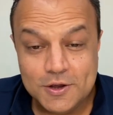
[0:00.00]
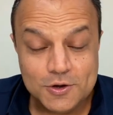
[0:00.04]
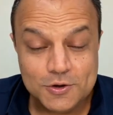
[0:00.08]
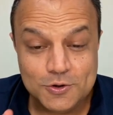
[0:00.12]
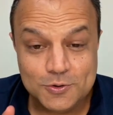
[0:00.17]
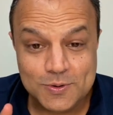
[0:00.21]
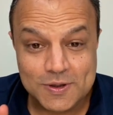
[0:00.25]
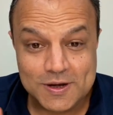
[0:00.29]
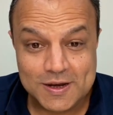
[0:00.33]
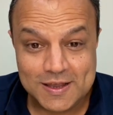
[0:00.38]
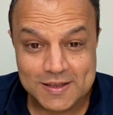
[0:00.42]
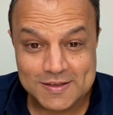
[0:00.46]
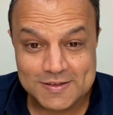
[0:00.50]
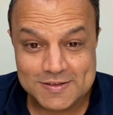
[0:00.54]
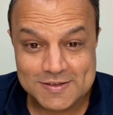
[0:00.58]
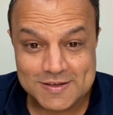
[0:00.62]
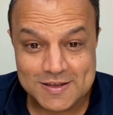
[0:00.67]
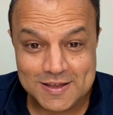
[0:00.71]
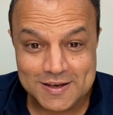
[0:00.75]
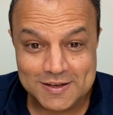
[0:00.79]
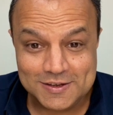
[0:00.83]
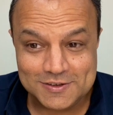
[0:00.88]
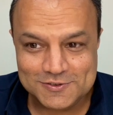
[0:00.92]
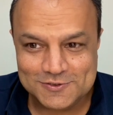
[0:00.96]
To an
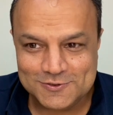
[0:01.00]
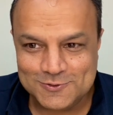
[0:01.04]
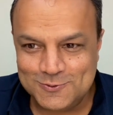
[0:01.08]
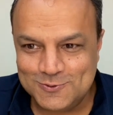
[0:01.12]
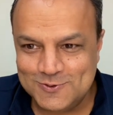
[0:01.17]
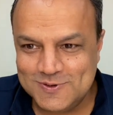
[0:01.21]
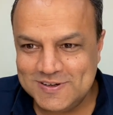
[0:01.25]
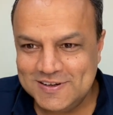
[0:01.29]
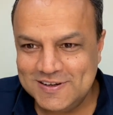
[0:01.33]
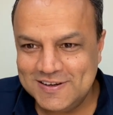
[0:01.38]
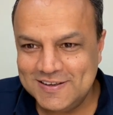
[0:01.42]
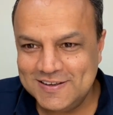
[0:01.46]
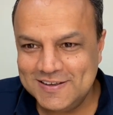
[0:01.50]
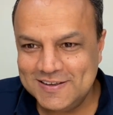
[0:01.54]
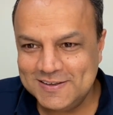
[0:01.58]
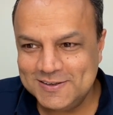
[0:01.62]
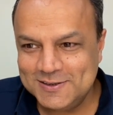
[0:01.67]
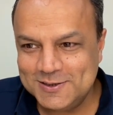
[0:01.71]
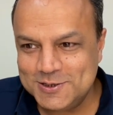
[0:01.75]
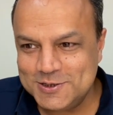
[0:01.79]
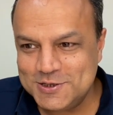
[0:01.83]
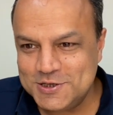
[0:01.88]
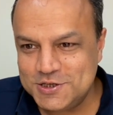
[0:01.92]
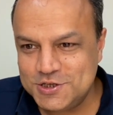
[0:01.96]
engineering student,
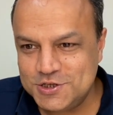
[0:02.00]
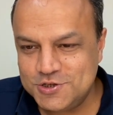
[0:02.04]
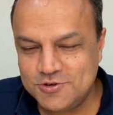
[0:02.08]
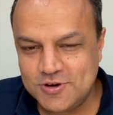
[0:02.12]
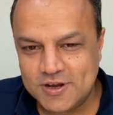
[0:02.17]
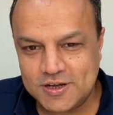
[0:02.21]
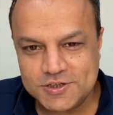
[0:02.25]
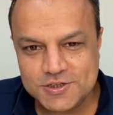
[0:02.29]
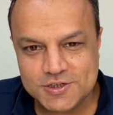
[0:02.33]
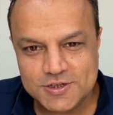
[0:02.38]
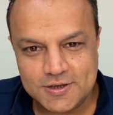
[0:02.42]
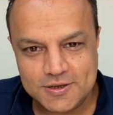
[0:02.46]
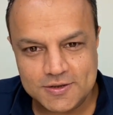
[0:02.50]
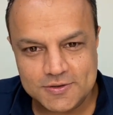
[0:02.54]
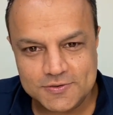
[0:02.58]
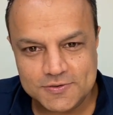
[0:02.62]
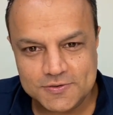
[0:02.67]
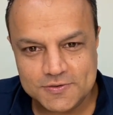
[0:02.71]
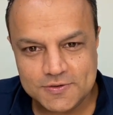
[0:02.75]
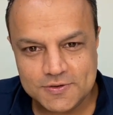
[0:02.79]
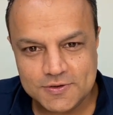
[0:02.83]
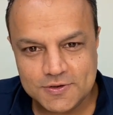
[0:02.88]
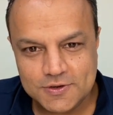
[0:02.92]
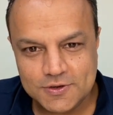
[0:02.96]
this is
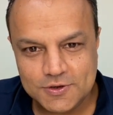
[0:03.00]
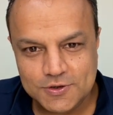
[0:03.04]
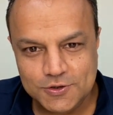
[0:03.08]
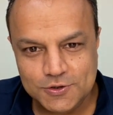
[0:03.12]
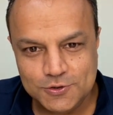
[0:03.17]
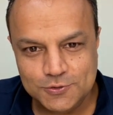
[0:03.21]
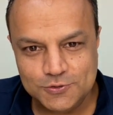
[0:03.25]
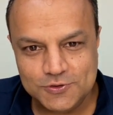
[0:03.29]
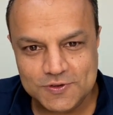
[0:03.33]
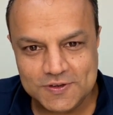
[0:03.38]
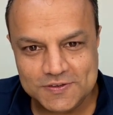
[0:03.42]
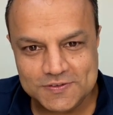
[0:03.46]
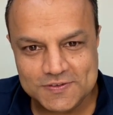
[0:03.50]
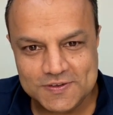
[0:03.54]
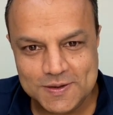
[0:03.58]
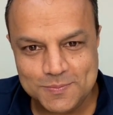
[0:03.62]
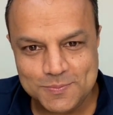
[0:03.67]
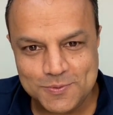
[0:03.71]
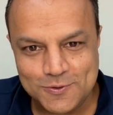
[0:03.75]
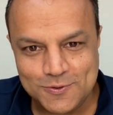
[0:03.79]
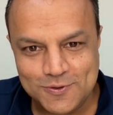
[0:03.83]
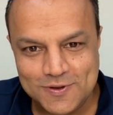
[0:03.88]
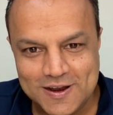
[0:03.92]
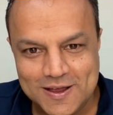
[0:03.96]
structures using C
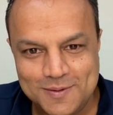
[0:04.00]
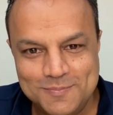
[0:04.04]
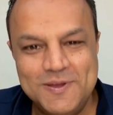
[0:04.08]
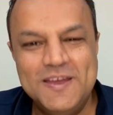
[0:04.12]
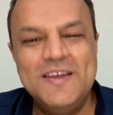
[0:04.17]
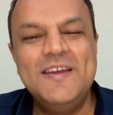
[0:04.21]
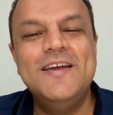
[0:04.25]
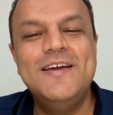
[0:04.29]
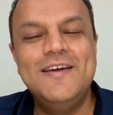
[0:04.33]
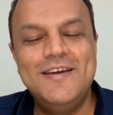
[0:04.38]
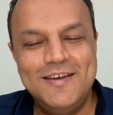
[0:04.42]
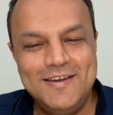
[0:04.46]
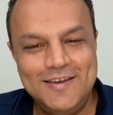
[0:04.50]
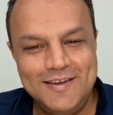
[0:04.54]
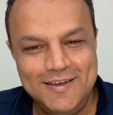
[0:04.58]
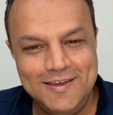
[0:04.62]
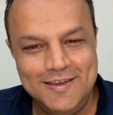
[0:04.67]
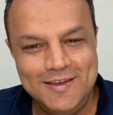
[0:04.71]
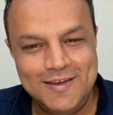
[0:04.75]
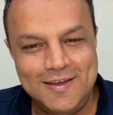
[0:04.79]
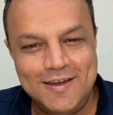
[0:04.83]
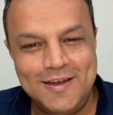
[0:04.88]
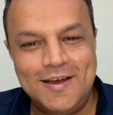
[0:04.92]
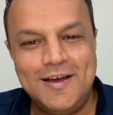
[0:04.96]
programming.
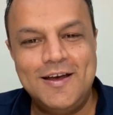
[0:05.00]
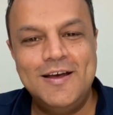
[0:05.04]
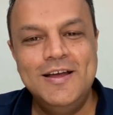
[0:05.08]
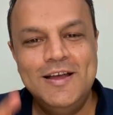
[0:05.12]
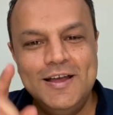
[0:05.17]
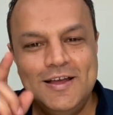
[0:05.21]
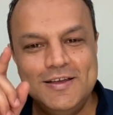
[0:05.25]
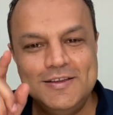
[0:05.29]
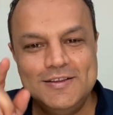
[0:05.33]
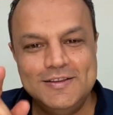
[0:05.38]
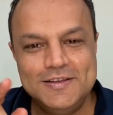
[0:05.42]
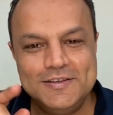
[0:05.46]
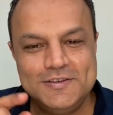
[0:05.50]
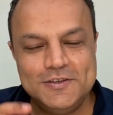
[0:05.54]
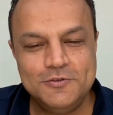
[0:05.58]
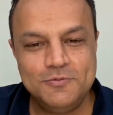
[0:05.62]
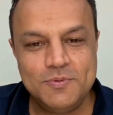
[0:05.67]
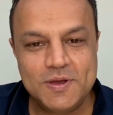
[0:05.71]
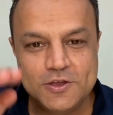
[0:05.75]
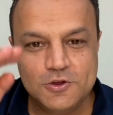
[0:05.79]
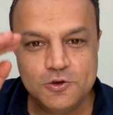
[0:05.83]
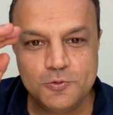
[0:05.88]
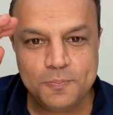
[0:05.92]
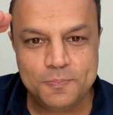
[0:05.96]
Yeah, this is
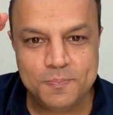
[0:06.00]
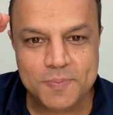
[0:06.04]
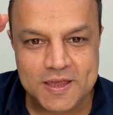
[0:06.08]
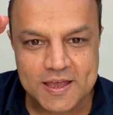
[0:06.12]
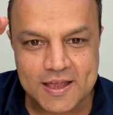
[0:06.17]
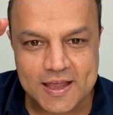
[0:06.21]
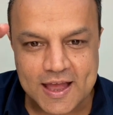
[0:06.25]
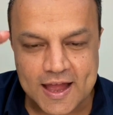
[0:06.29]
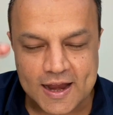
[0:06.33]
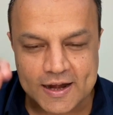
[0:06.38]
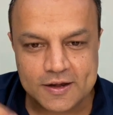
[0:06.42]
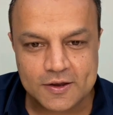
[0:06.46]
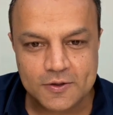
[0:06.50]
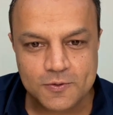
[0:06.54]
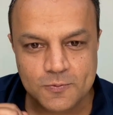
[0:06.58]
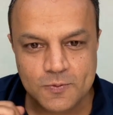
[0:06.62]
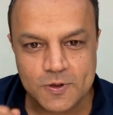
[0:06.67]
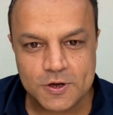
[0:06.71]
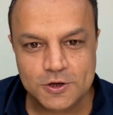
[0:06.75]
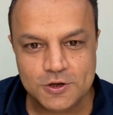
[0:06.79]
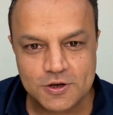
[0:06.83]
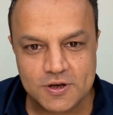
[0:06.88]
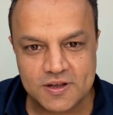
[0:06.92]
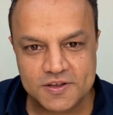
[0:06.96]
where you peak at
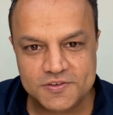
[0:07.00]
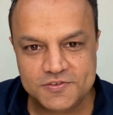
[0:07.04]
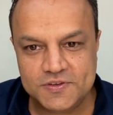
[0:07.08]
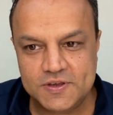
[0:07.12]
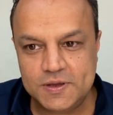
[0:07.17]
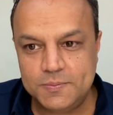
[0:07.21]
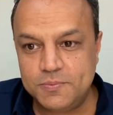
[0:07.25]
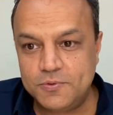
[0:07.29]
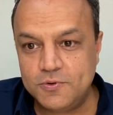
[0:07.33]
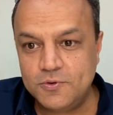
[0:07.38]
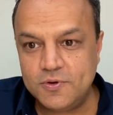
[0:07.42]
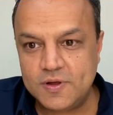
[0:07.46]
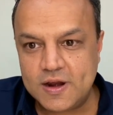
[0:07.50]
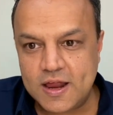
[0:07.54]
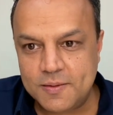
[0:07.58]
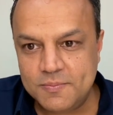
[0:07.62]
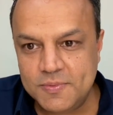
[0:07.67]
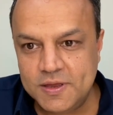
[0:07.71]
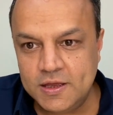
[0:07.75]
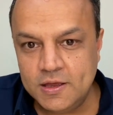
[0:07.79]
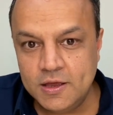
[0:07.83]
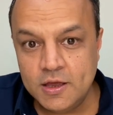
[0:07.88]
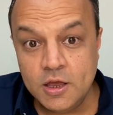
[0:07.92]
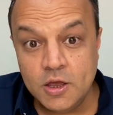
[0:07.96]
when you learn C
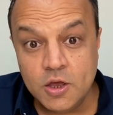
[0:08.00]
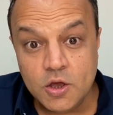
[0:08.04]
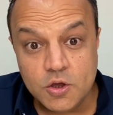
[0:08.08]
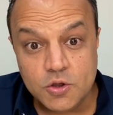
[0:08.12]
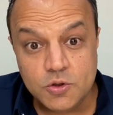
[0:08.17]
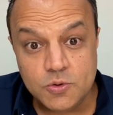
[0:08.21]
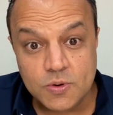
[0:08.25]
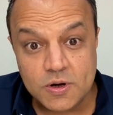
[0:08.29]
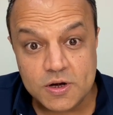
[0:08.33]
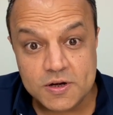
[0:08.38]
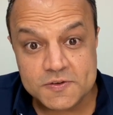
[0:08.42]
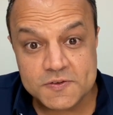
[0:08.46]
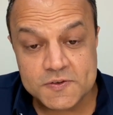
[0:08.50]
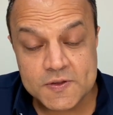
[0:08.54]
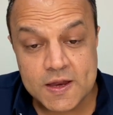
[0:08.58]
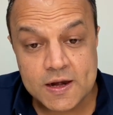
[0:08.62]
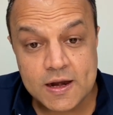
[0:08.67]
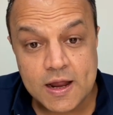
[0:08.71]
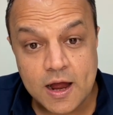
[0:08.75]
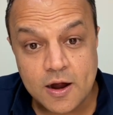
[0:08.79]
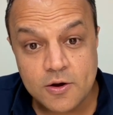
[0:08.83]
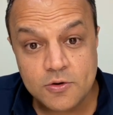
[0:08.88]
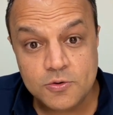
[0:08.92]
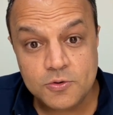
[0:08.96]
programming. You
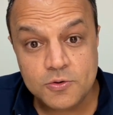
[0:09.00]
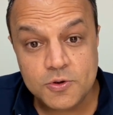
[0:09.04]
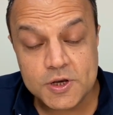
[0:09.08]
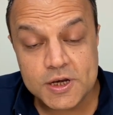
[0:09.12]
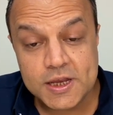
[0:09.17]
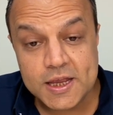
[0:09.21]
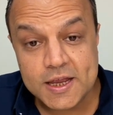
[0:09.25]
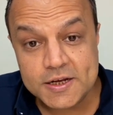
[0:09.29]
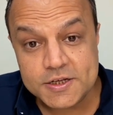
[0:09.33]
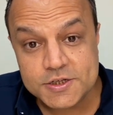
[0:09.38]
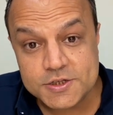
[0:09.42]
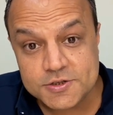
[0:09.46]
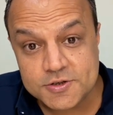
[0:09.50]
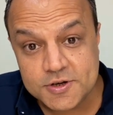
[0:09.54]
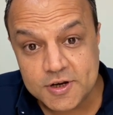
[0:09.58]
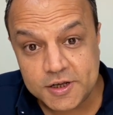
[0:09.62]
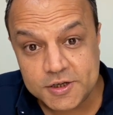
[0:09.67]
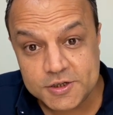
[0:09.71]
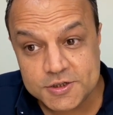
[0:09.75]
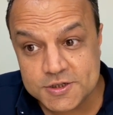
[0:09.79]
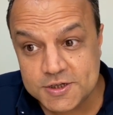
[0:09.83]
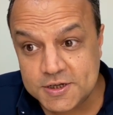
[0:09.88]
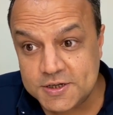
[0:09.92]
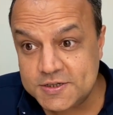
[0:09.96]
understand how to create
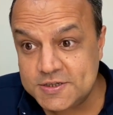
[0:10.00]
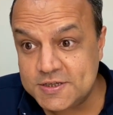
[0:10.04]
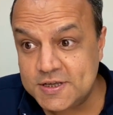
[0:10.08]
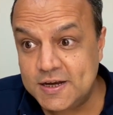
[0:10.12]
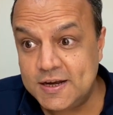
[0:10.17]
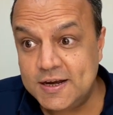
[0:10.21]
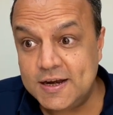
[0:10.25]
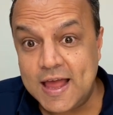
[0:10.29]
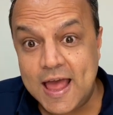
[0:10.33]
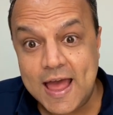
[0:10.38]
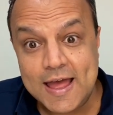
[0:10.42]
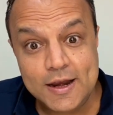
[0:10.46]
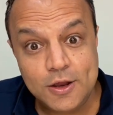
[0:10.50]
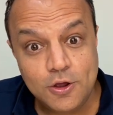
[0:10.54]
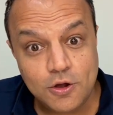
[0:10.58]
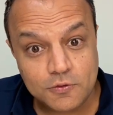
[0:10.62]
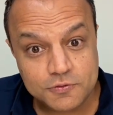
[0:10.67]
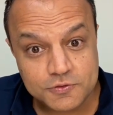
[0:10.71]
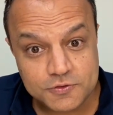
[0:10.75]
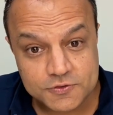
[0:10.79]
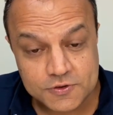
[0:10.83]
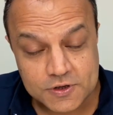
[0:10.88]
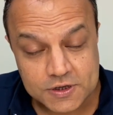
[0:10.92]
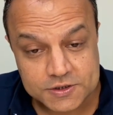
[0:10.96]
structures and an array of
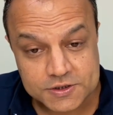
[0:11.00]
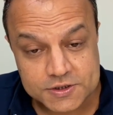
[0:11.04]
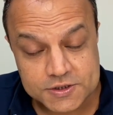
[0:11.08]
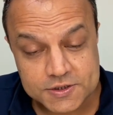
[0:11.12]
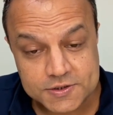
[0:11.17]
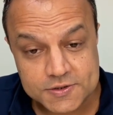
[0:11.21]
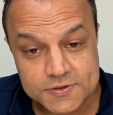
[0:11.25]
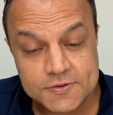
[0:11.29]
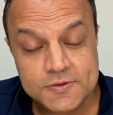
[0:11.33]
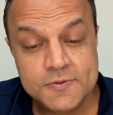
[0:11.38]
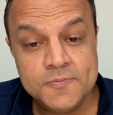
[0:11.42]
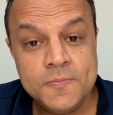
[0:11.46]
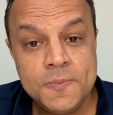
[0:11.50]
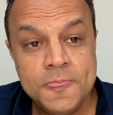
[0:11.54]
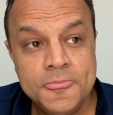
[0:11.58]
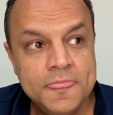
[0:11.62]
structures.